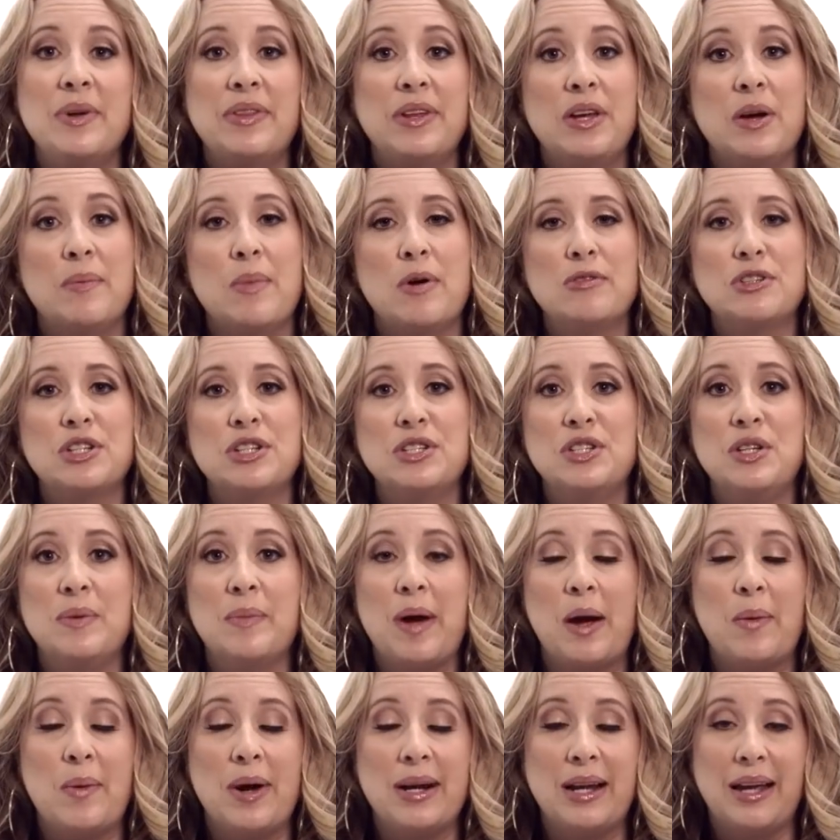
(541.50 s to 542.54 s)
of the emotions you
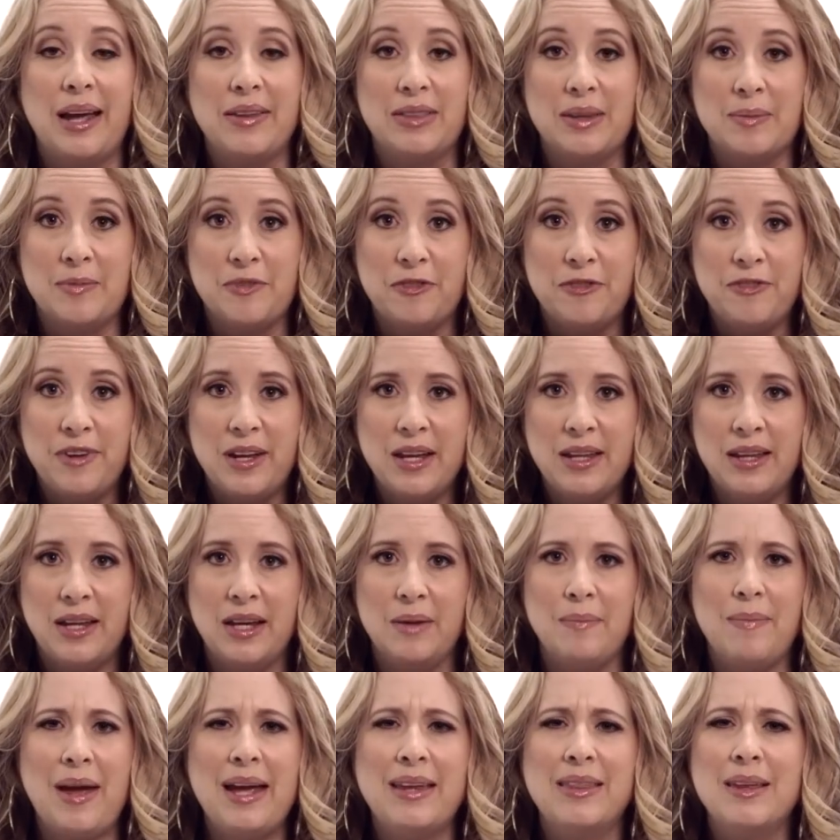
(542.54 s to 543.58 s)
might want to get them
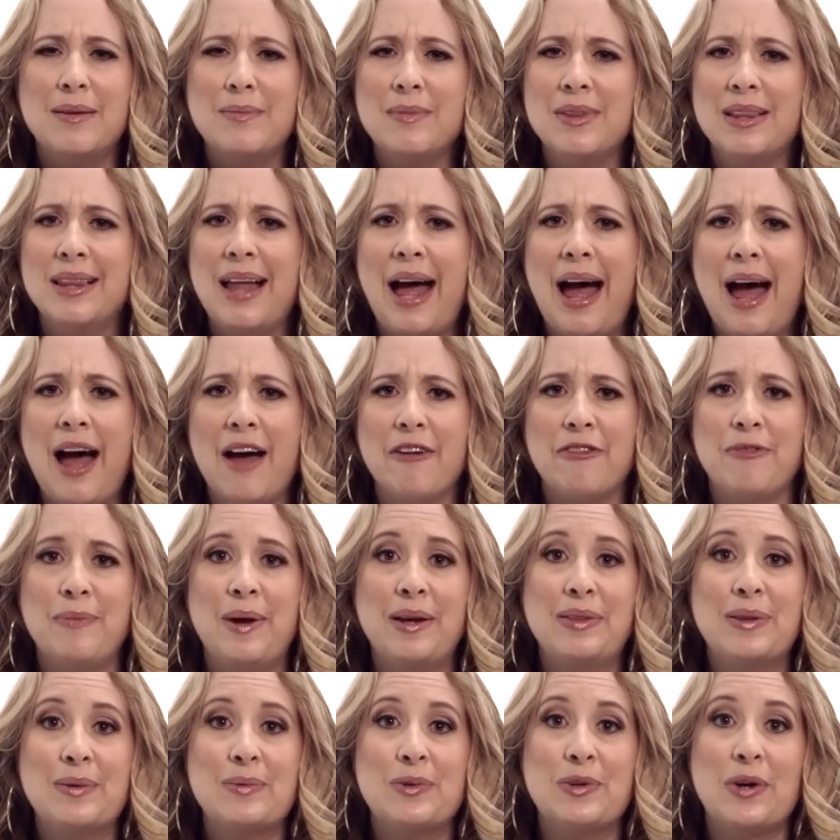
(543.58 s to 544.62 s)
feeling, make them laugh,
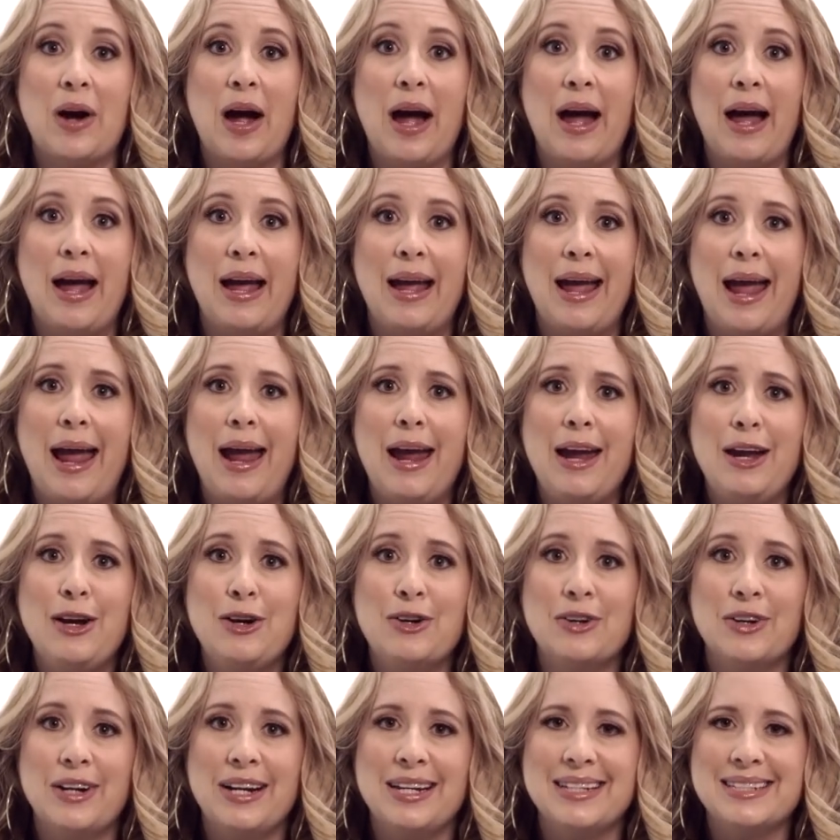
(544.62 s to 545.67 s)
make them cry,
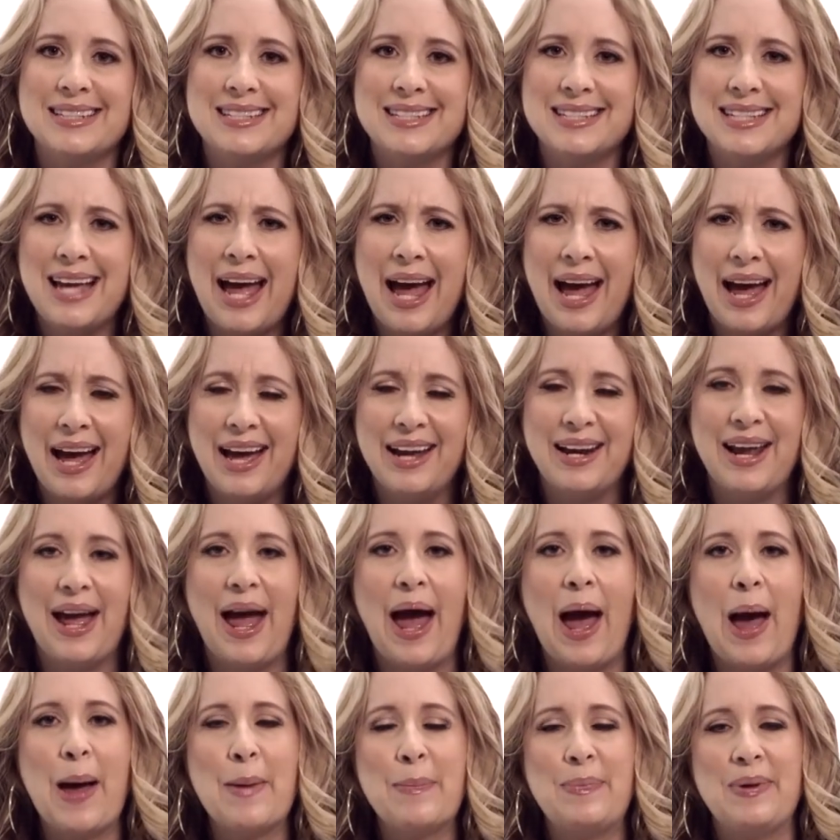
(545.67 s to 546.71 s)
angry, sad,
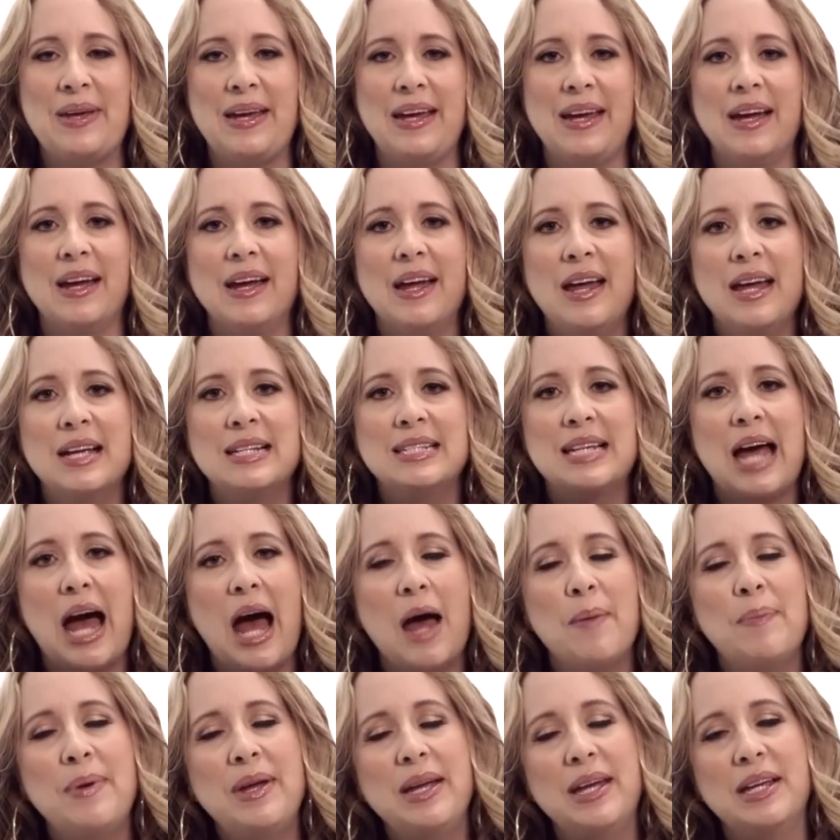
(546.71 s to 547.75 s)
happy.
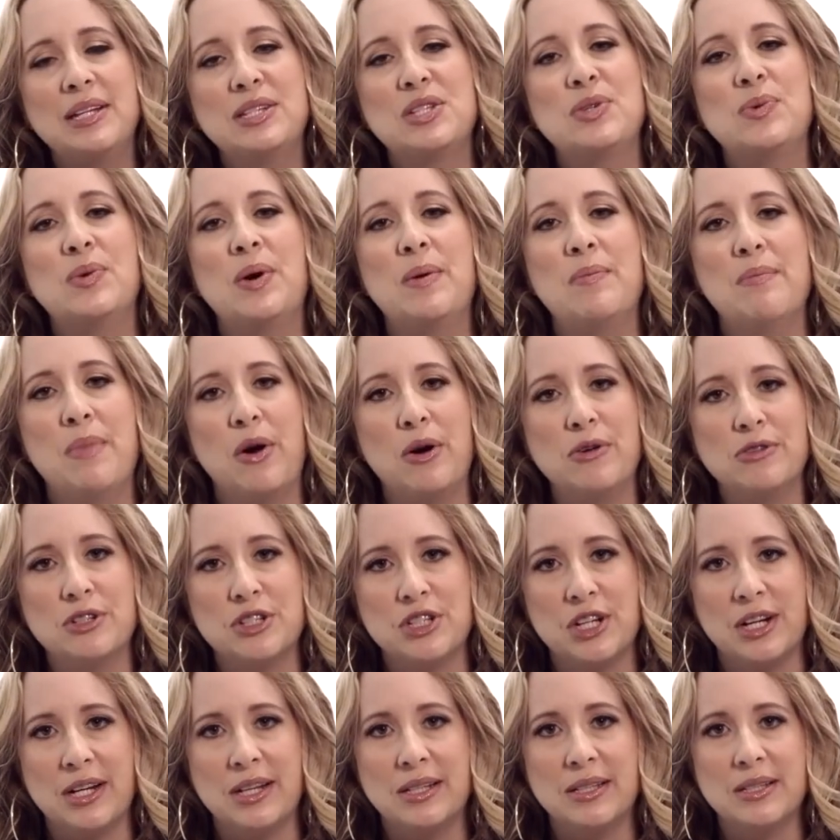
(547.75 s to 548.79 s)
Tapping into
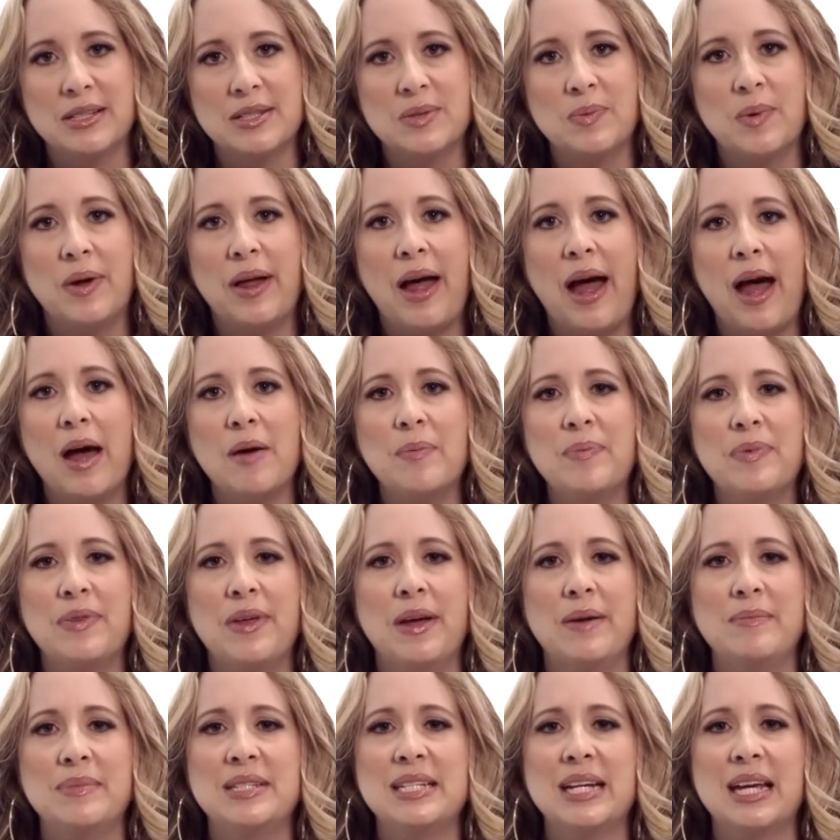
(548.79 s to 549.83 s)
emotions will help
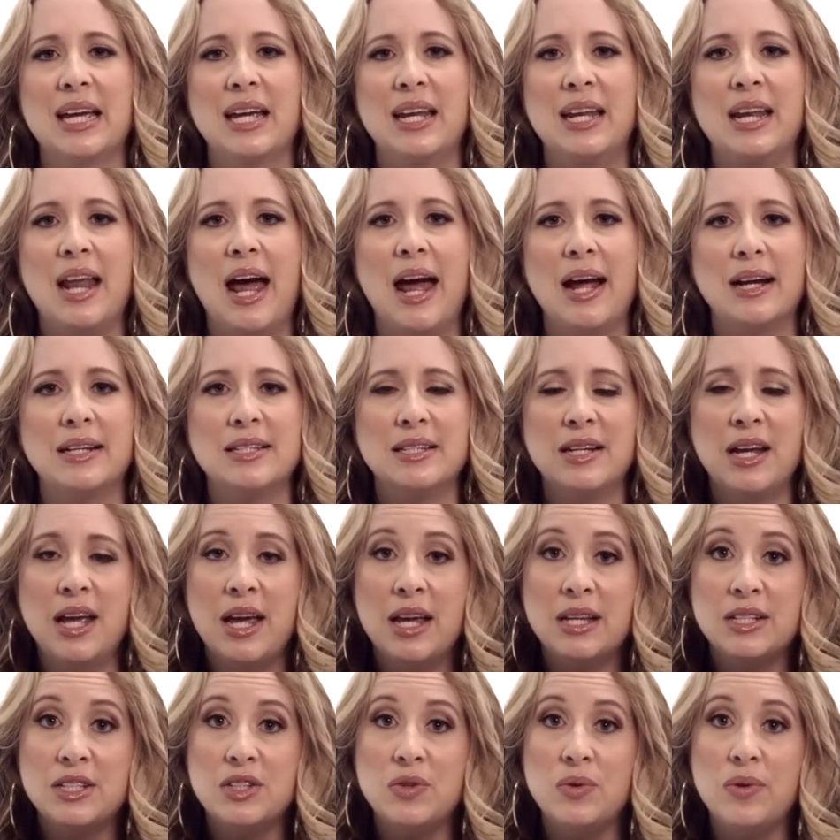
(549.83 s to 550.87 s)
them to connect
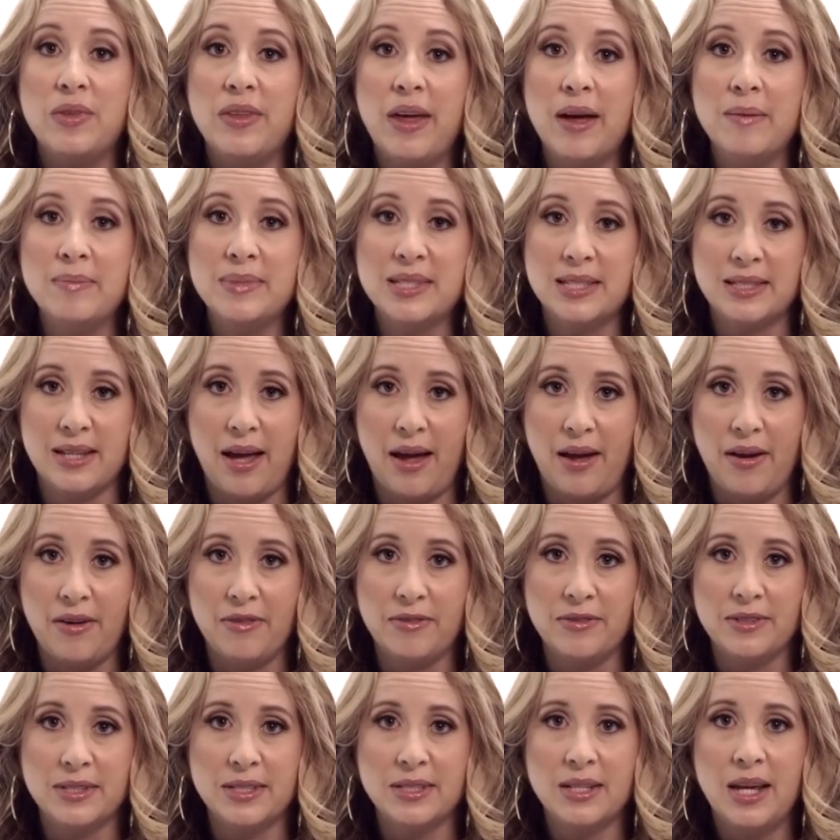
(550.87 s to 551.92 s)
to
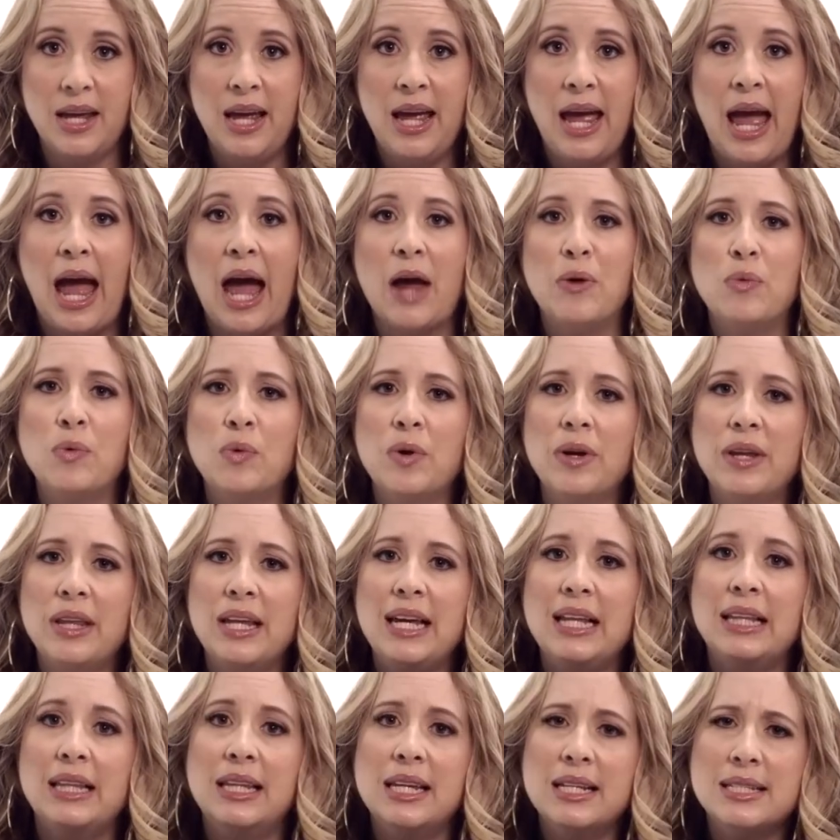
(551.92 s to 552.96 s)
themselves and
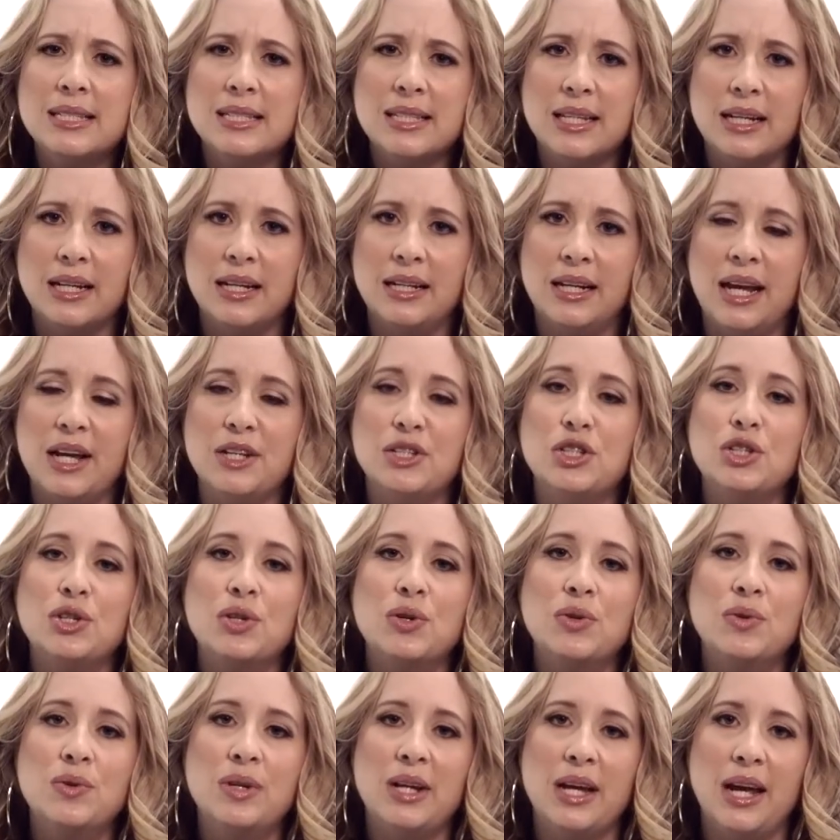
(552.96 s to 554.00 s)
really listen and
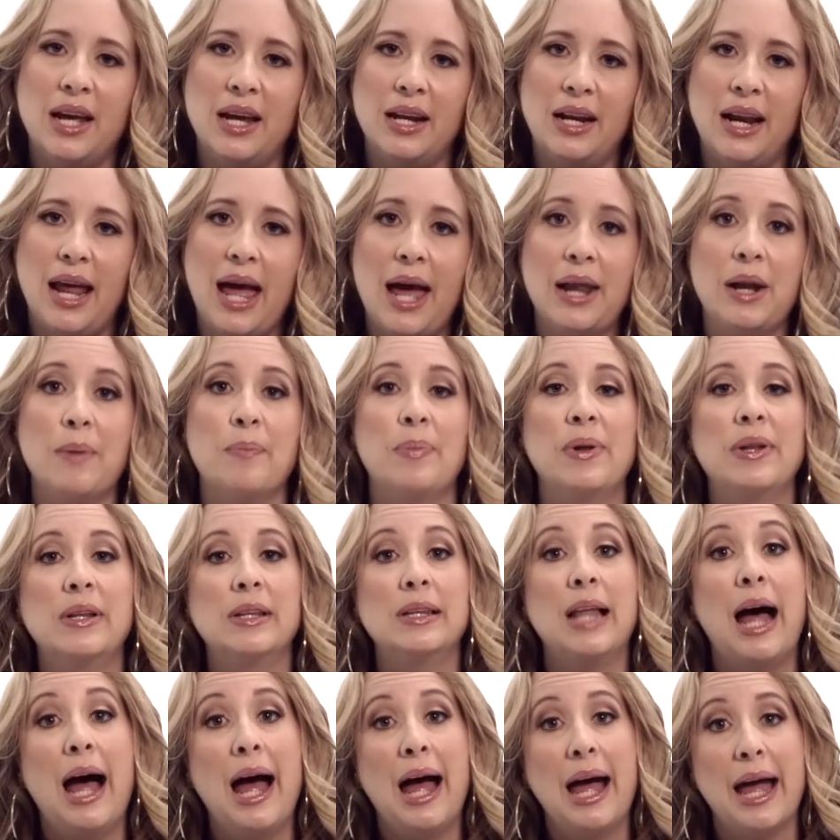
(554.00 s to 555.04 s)
tune in and
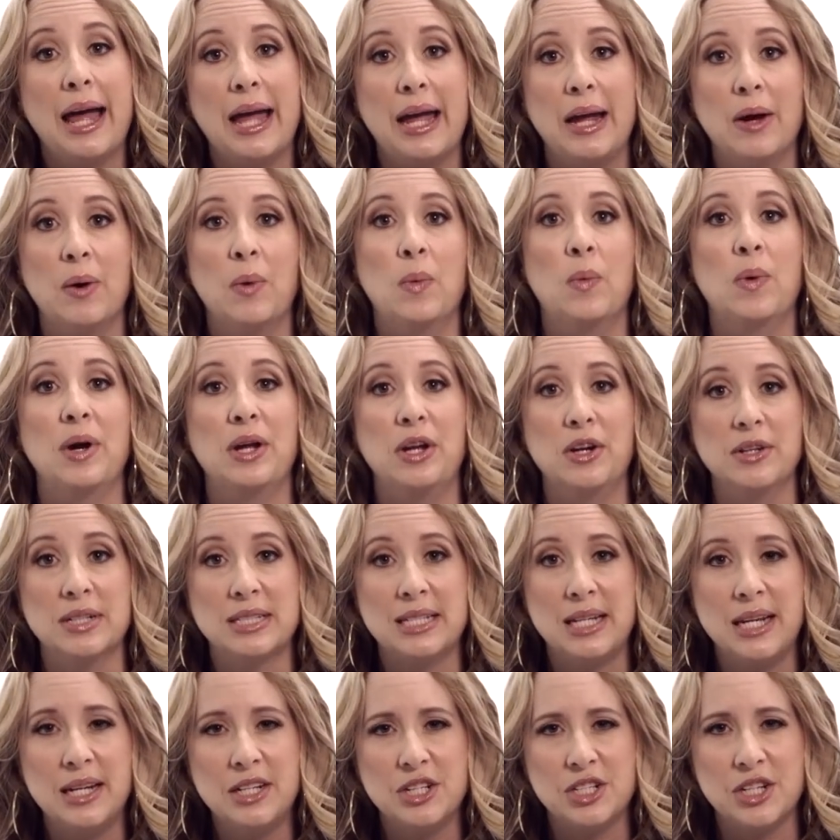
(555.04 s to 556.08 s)
apply what you're
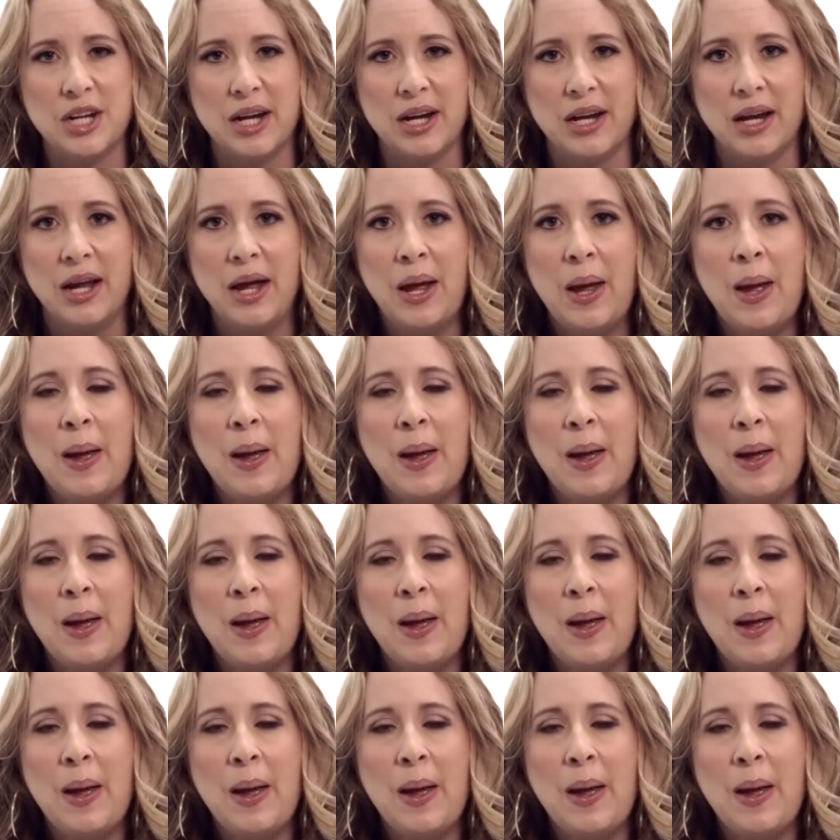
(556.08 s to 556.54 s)
teaching,